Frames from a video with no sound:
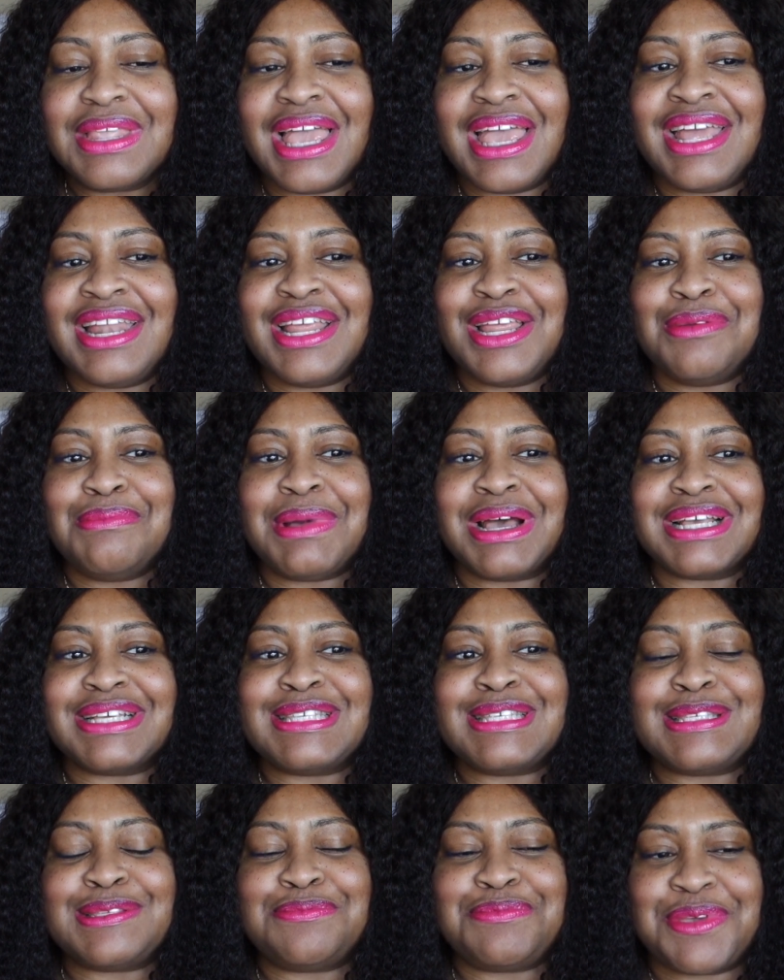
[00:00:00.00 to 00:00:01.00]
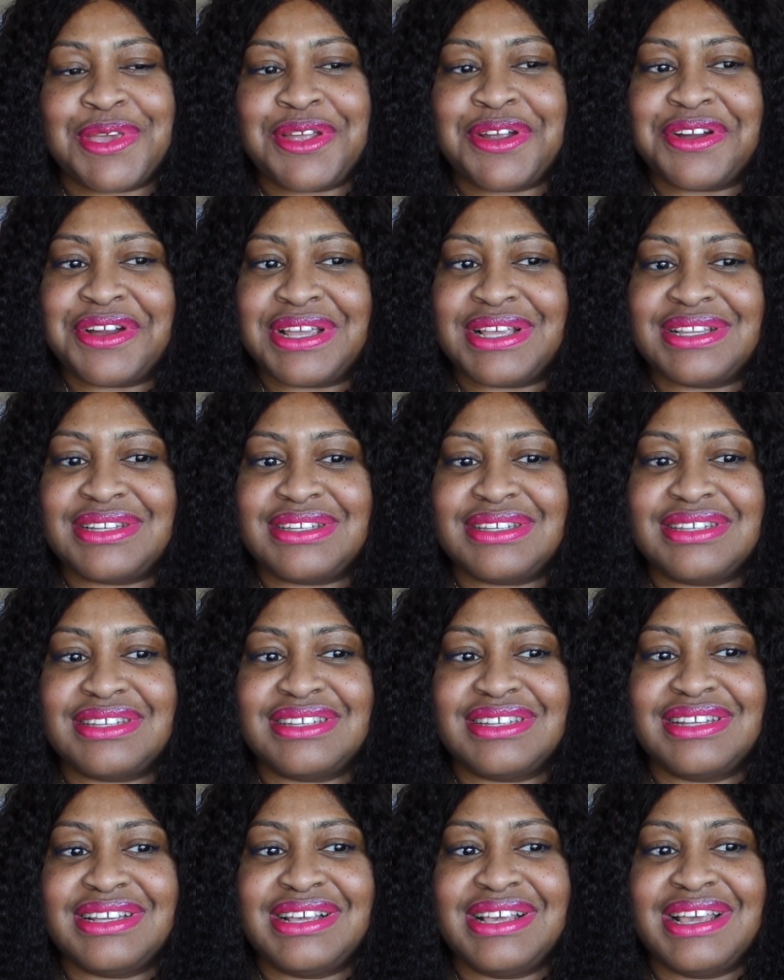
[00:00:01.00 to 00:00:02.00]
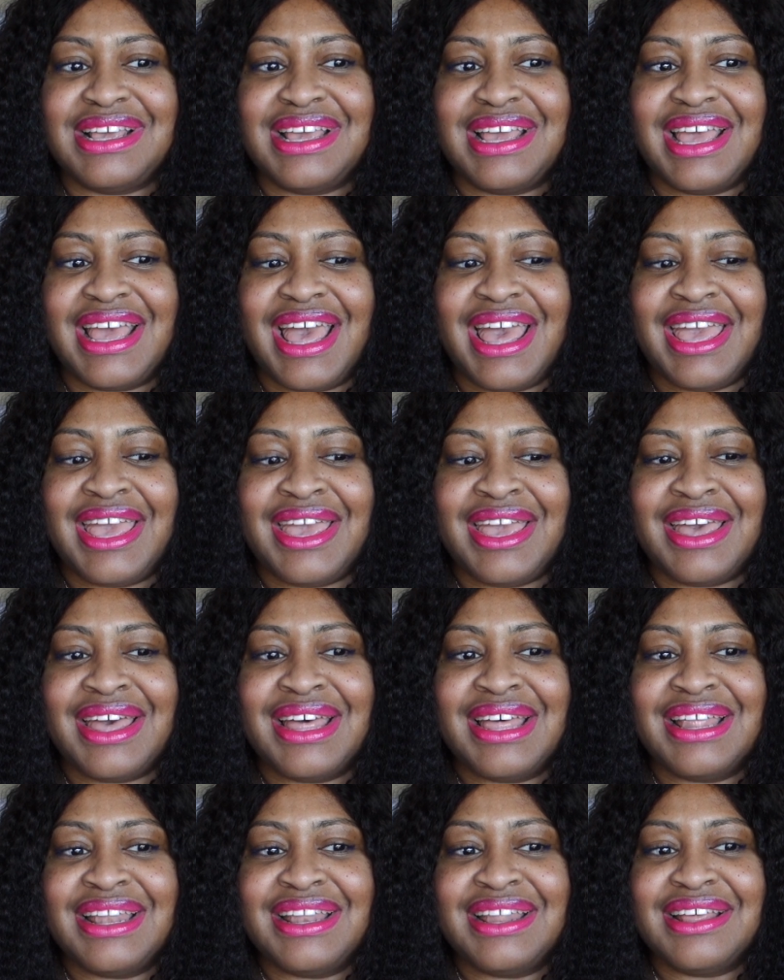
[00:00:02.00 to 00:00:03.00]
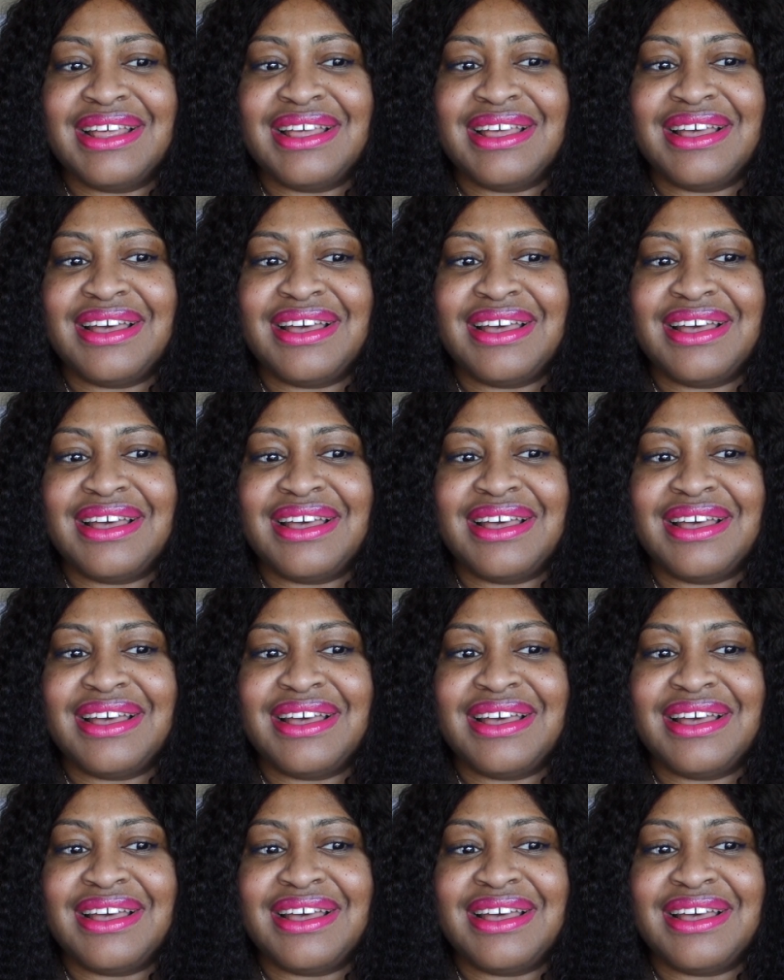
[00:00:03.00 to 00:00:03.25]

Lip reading: and in my spirit. And